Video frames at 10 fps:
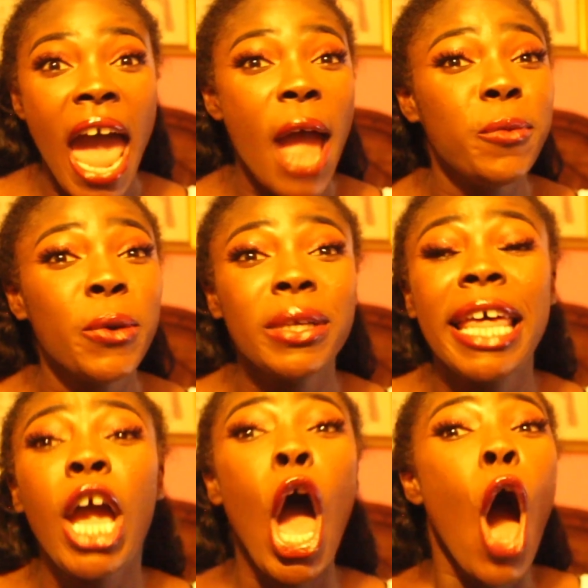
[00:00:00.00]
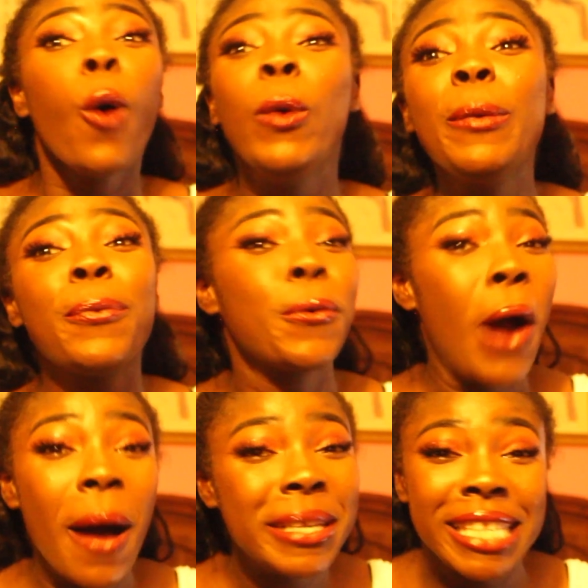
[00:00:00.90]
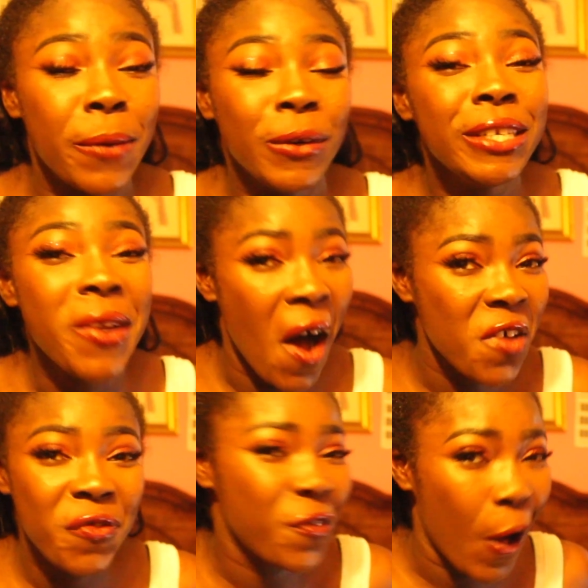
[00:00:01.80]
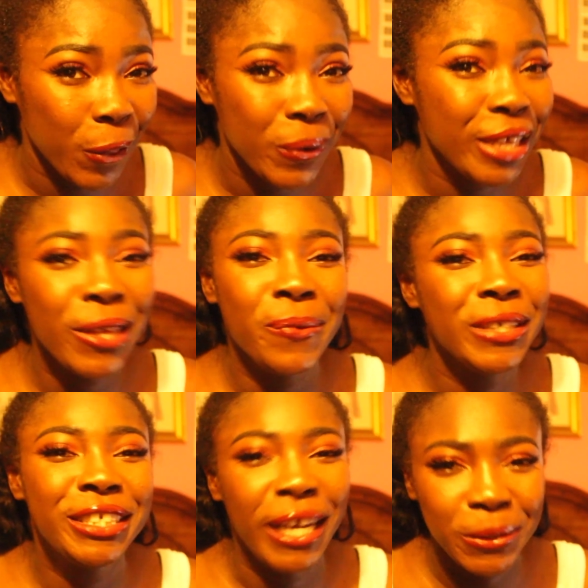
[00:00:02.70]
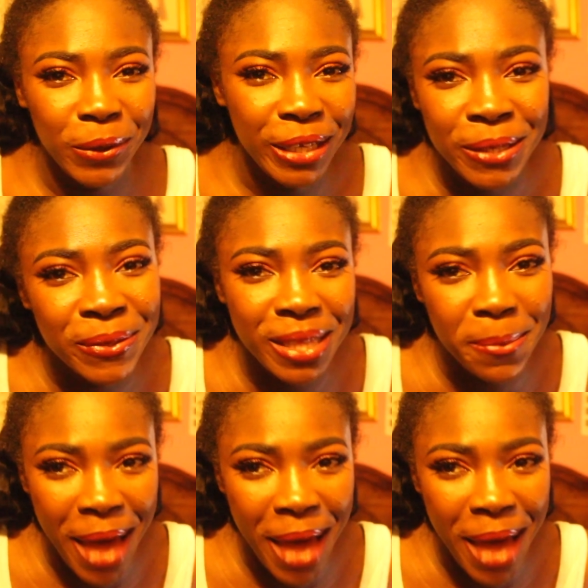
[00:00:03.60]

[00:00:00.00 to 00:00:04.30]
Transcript: and we were like, we promise, like we're not following you, we just want to use the